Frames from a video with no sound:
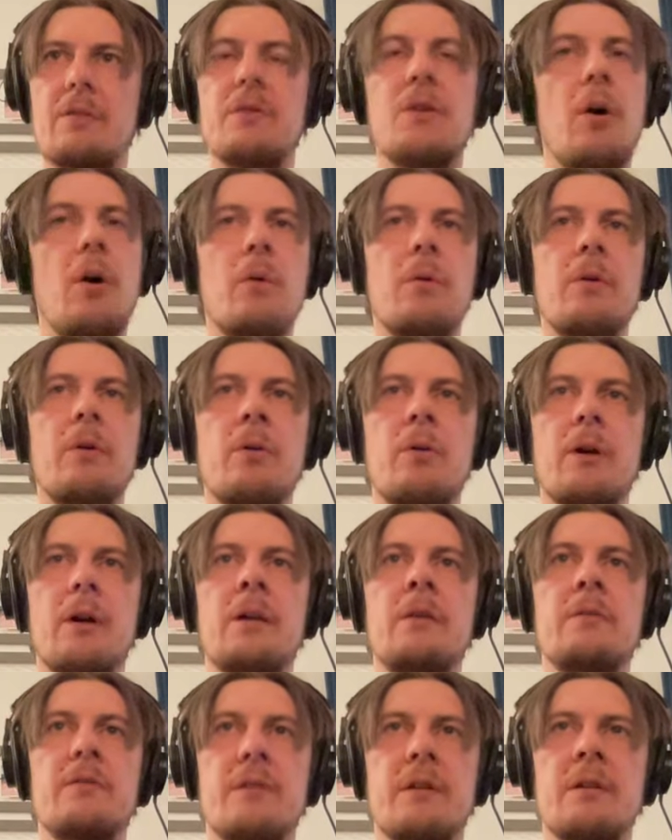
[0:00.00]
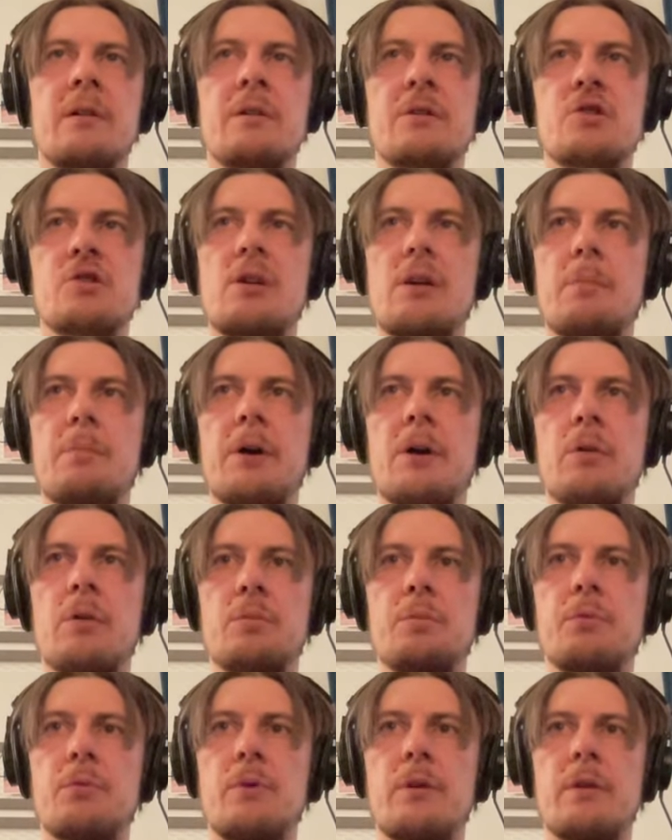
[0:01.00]
no no it's actually
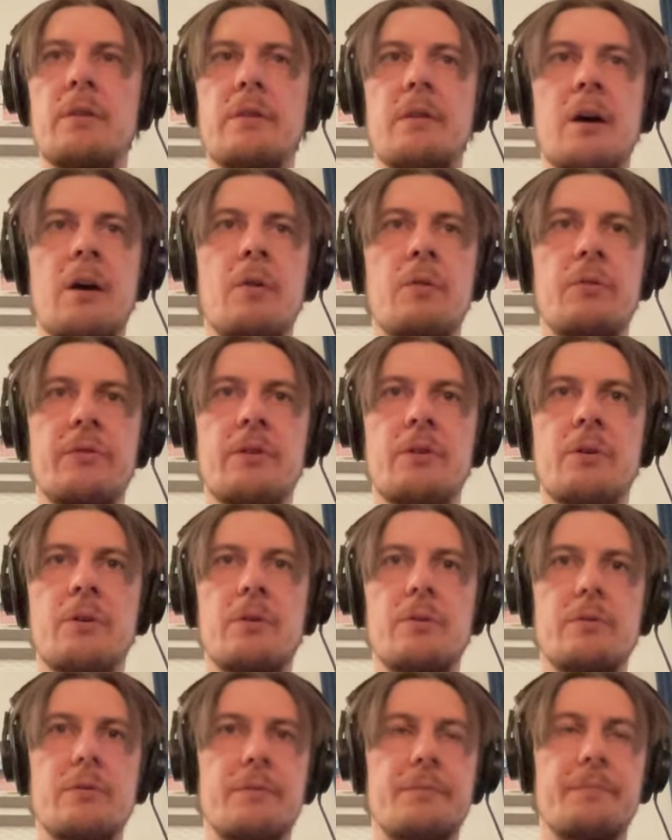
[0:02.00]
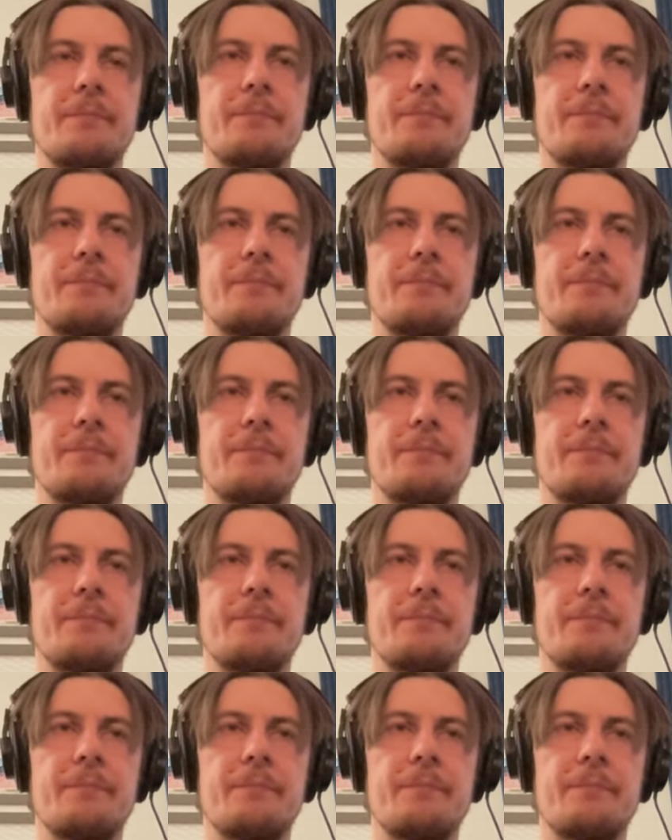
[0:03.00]
about pulling down the code